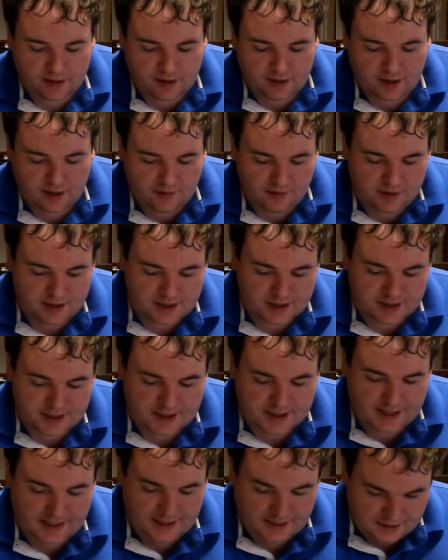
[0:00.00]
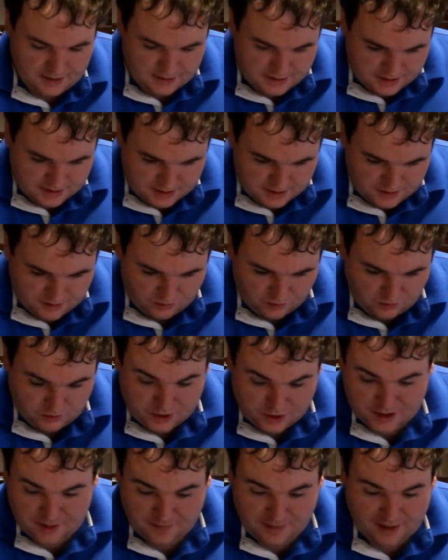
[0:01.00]
there is a seat, or
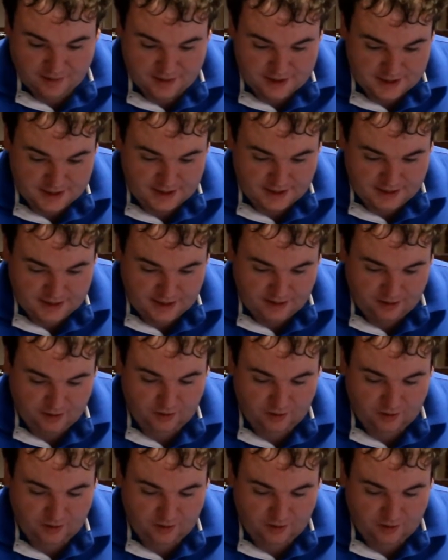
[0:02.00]
just about a seat here on